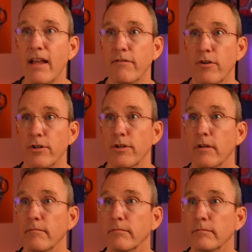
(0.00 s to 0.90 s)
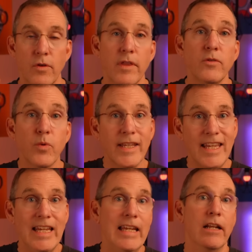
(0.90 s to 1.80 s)
that version. So this one
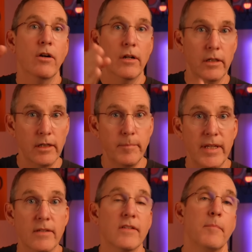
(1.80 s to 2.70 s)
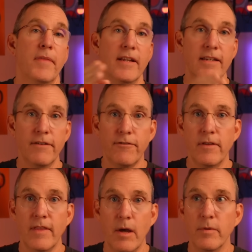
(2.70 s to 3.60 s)
keyed in on a little bit something
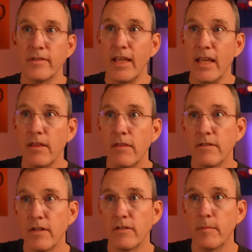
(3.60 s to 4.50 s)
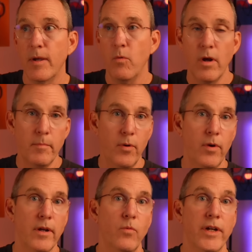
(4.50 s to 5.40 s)
different that was in the system at one
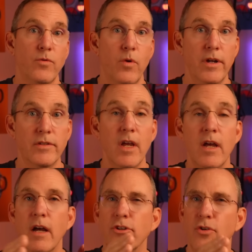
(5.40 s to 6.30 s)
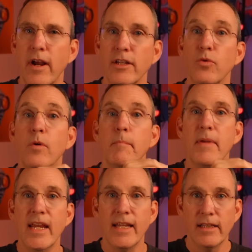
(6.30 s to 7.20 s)
point, which was trying to
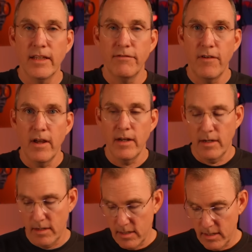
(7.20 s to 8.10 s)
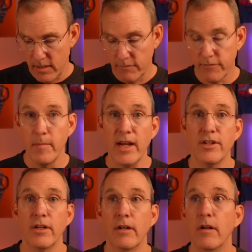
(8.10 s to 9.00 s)
immediately find uh,
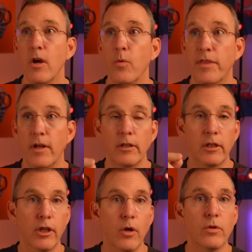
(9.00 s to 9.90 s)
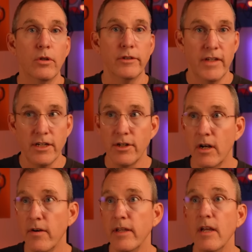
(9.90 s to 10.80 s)
information with a local
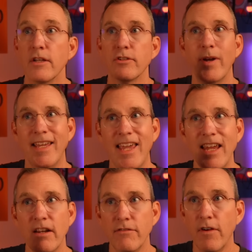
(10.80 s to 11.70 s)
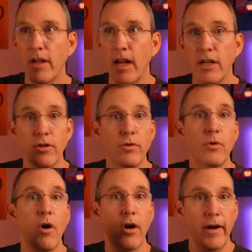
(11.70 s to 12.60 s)
dictionary. So it can't find
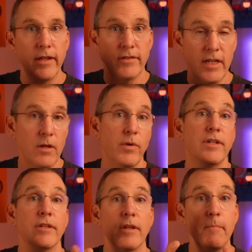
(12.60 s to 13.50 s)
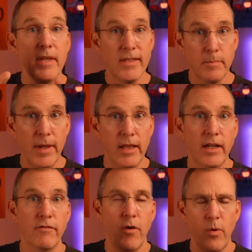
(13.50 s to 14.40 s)
H-O-U-R-S-E, which is a
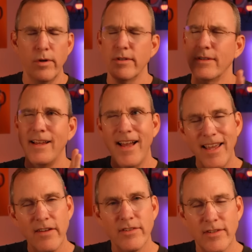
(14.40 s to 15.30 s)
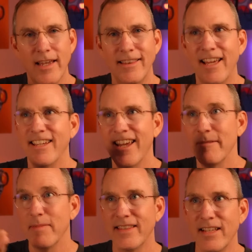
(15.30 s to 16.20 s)
misspelling of horse. I haven't said that
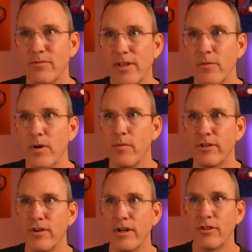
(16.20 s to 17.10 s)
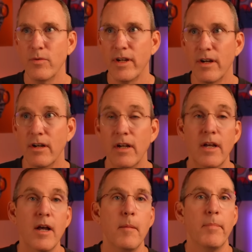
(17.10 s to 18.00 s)
yet, but that's really what we're trying to do here.
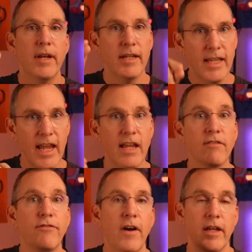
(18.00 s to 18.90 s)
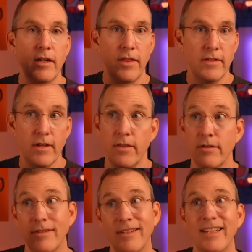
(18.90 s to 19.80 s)
But it can find these
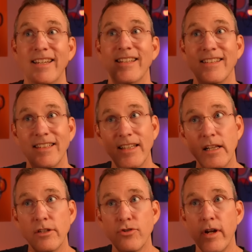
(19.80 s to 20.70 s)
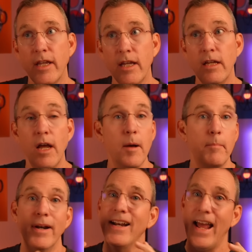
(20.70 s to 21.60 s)
others. It's a little tricky,
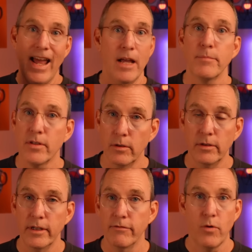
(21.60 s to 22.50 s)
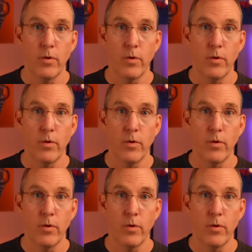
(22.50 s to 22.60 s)
but it absolutely,